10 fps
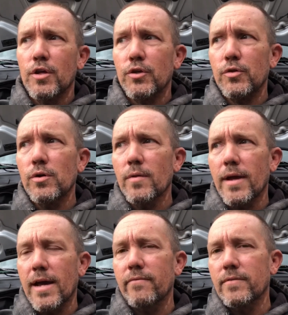you don't
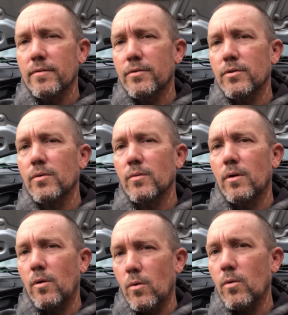have to do
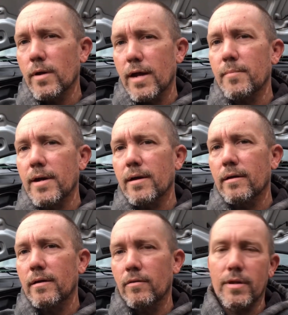a whole cat back,
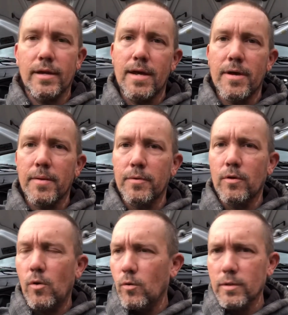well not cat back, but a
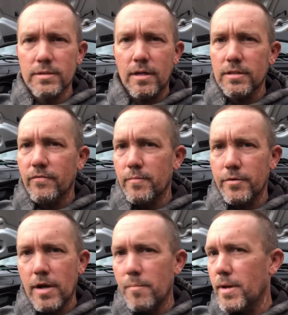whole exhaust from your
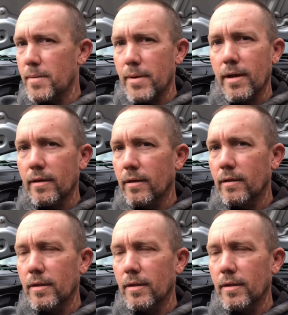downpipe back.